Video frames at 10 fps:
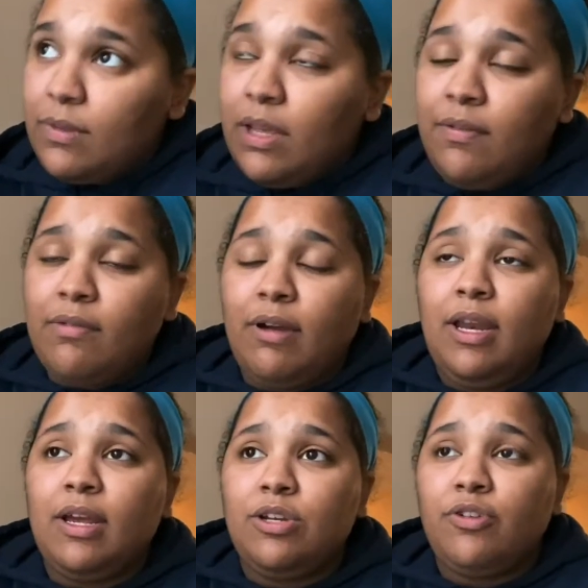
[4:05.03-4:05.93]
If you're
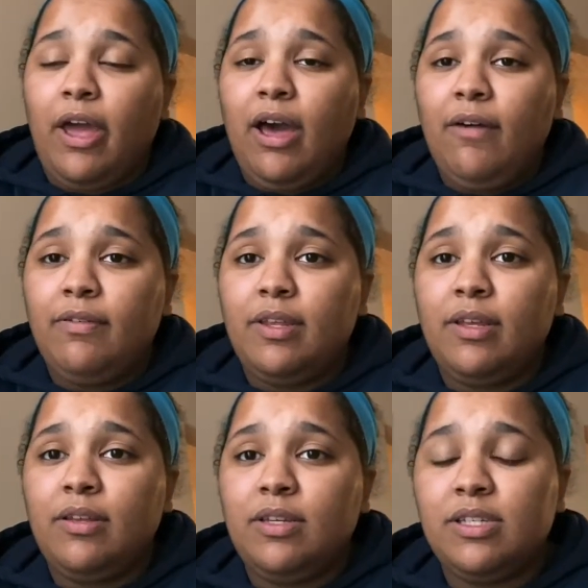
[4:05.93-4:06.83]
writing a draft,
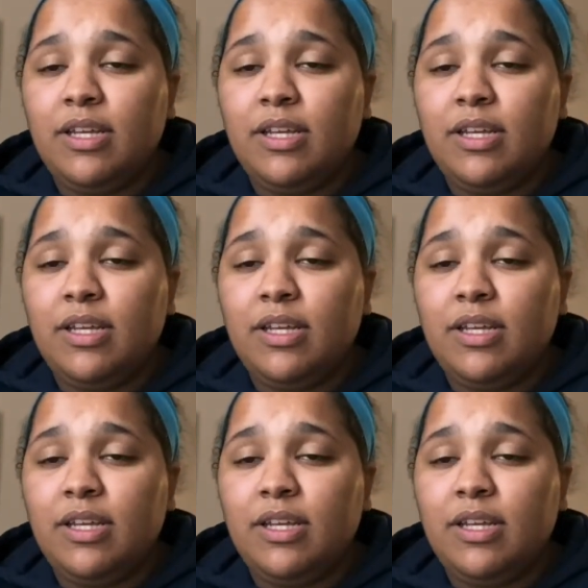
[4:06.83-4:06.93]
just